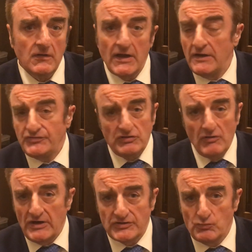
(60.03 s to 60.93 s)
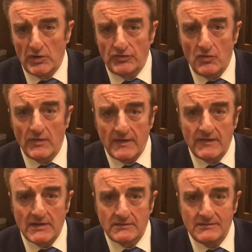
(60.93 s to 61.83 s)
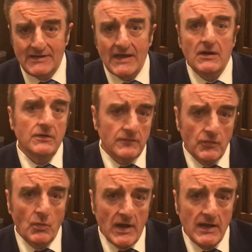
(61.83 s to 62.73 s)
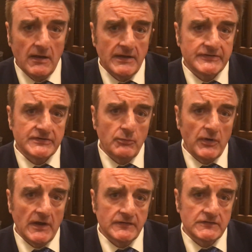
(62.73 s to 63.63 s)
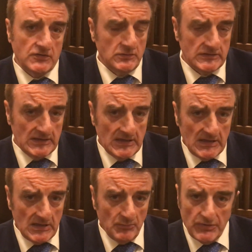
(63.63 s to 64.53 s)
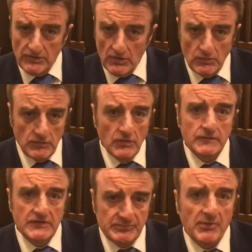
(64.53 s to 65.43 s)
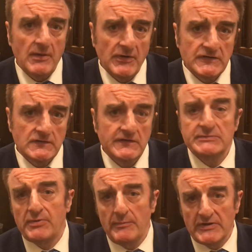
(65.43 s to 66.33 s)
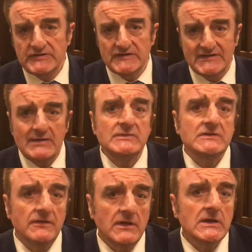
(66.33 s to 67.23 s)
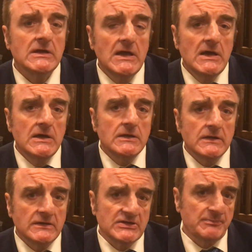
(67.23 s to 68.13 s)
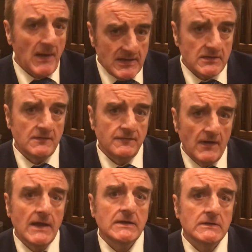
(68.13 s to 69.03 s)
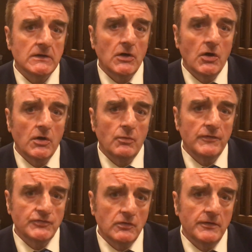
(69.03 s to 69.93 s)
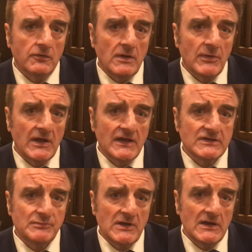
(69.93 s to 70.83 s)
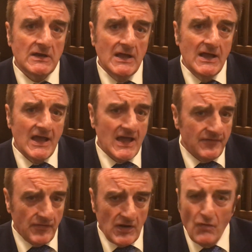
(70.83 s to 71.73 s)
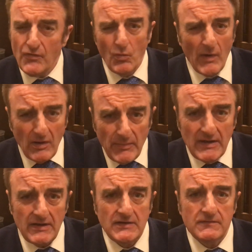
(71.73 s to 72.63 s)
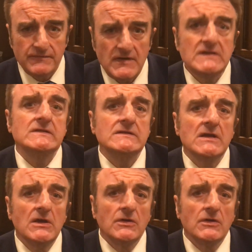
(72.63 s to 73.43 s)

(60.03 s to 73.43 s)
deal. And if she really doesn't want to do that, then get out of the way and let someone else do it. But no, not this Prime Minister. This Prime Minister seems to think that despite the fact that her withdrawal agreement has been heavily, overwhelmingly defeated,